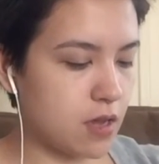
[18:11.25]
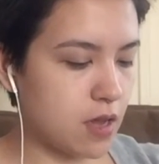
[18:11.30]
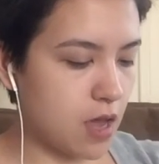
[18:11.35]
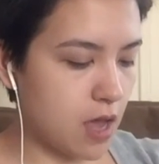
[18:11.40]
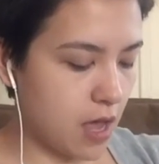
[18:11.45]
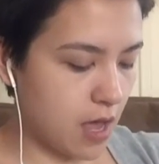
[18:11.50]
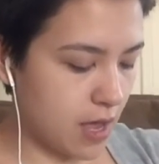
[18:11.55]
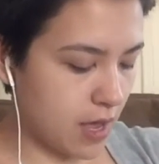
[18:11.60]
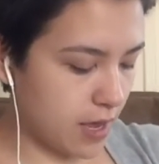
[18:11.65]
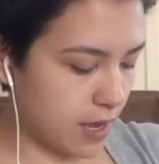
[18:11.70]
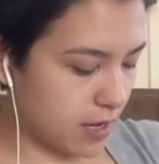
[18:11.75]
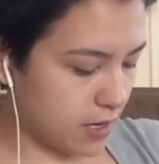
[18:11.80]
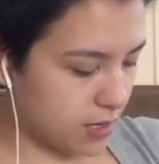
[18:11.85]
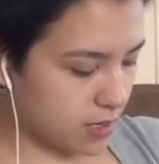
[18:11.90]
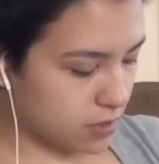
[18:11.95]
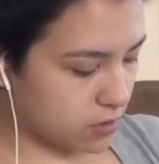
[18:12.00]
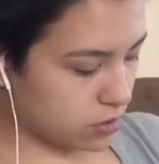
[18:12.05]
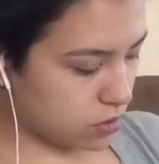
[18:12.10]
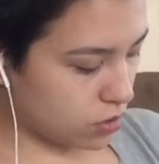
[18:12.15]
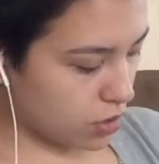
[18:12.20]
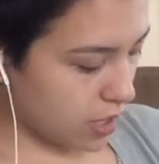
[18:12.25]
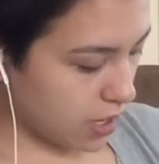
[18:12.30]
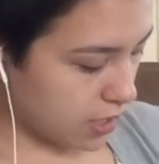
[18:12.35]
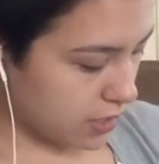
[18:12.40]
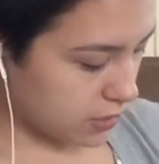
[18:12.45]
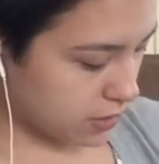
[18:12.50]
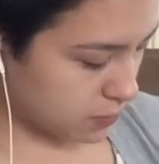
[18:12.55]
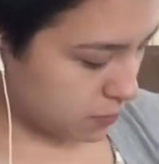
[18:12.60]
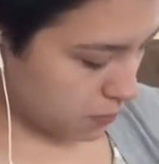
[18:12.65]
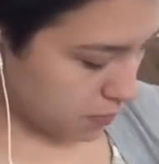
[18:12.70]
I yesterday
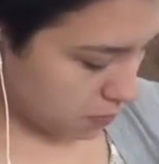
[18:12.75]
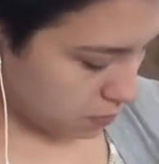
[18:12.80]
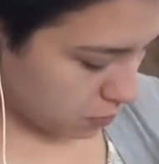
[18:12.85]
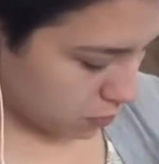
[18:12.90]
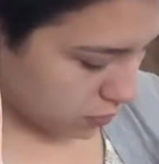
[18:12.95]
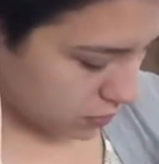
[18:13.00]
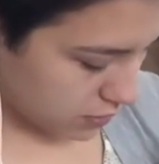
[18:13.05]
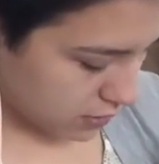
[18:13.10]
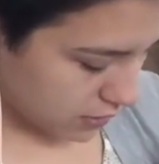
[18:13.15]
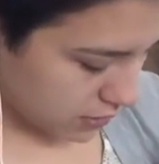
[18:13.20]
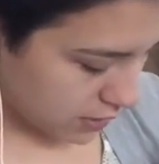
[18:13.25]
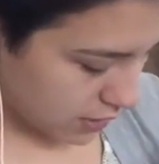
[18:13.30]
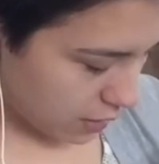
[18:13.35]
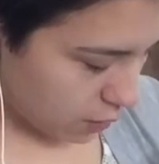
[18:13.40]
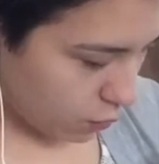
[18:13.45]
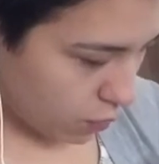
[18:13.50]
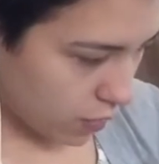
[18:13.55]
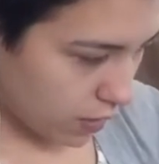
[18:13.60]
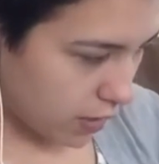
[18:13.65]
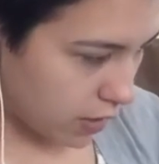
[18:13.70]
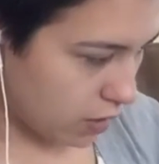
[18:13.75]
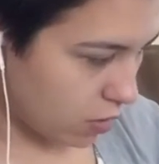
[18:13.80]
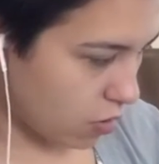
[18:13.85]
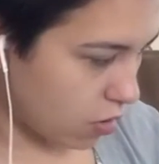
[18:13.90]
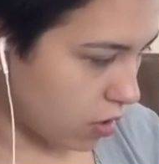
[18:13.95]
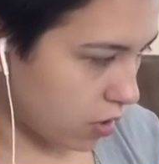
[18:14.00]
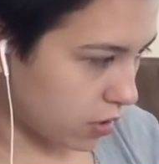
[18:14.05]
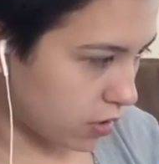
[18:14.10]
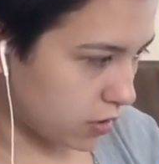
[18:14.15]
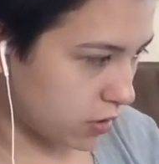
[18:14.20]
spent most of the day working
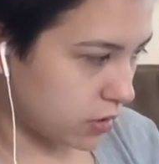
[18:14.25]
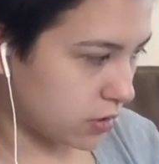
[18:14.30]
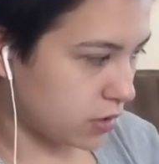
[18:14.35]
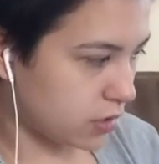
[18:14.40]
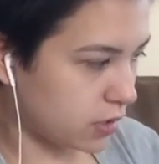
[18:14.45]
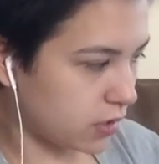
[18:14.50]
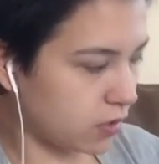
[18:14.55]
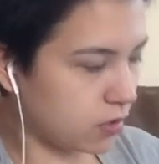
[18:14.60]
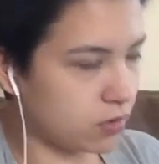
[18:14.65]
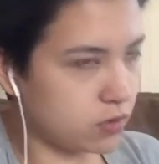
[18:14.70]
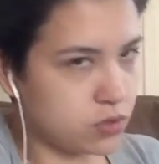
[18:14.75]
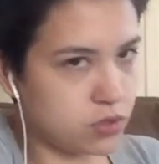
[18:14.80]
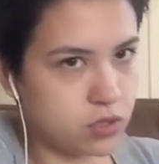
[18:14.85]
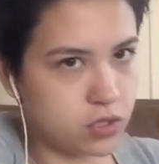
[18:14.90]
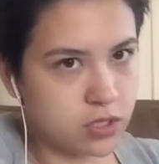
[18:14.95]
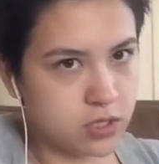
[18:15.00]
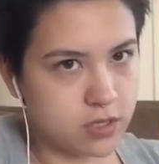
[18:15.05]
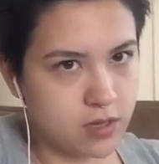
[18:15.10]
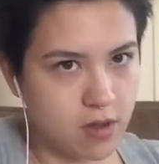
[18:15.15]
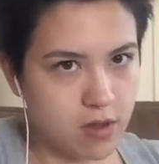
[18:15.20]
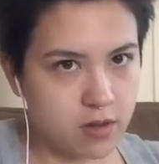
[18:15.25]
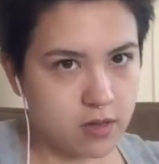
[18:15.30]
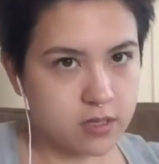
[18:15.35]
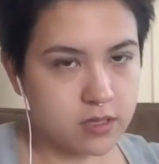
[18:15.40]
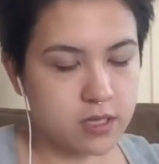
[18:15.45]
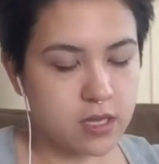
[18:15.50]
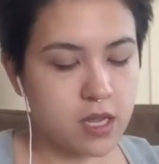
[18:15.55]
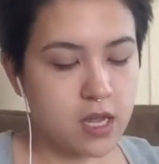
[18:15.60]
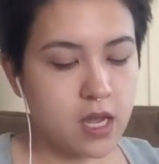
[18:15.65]
on the little tushy socks,